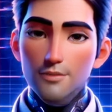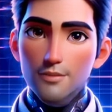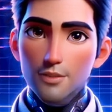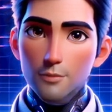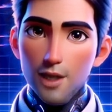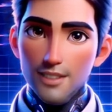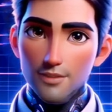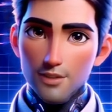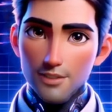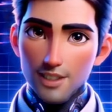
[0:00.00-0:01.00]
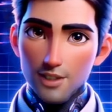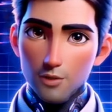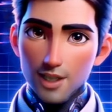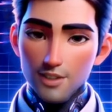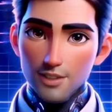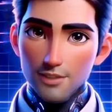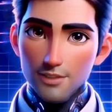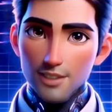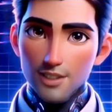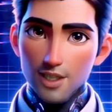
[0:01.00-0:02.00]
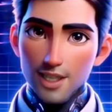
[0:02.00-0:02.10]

that you could start adapting that to.